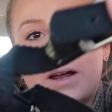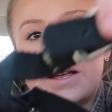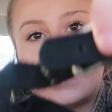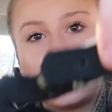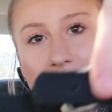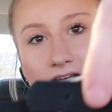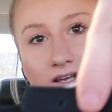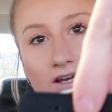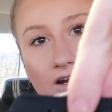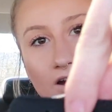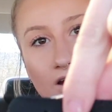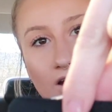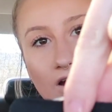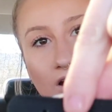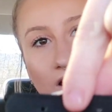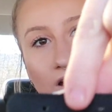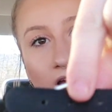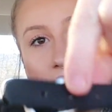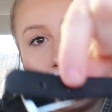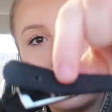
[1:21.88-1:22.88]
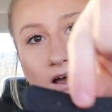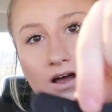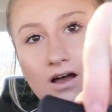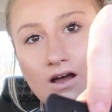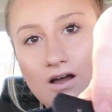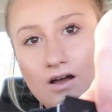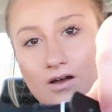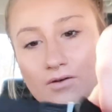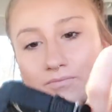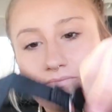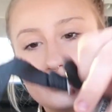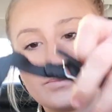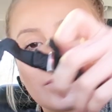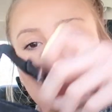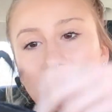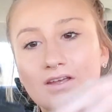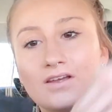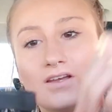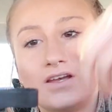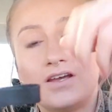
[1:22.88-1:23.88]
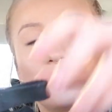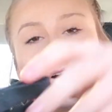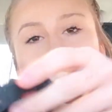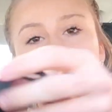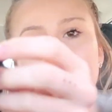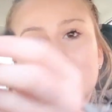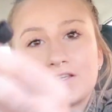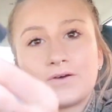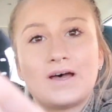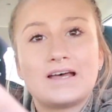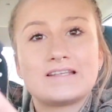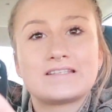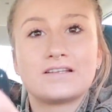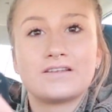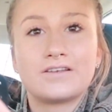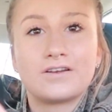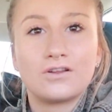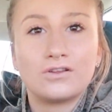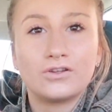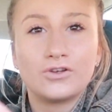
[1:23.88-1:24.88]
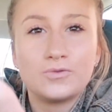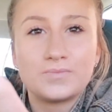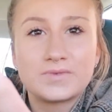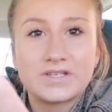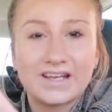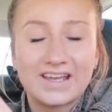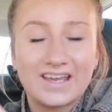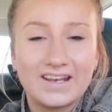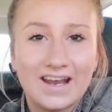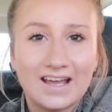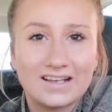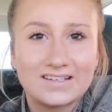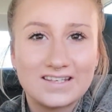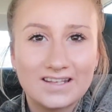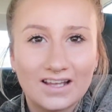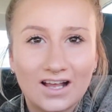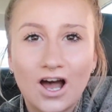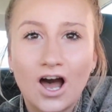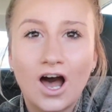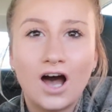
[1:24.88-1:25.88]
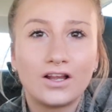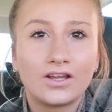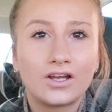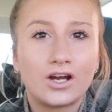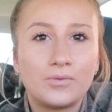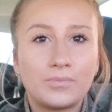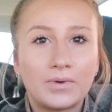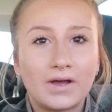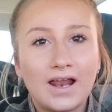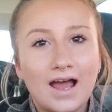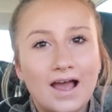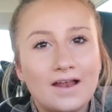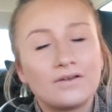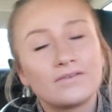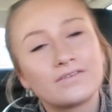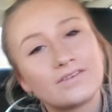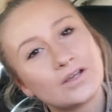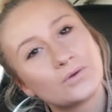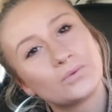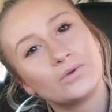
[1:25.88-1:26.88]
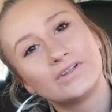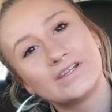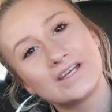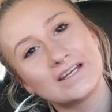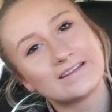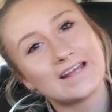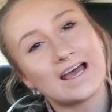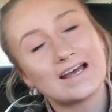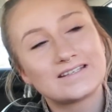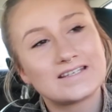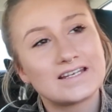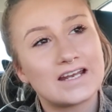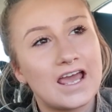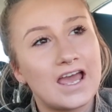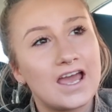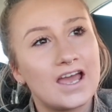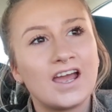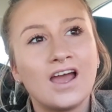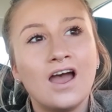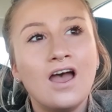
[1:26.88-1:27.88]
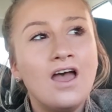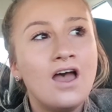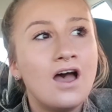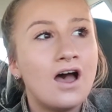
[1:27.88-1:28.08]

right here. Um, it also has a little loop to connect to the collar, but I don't think we'll need that today.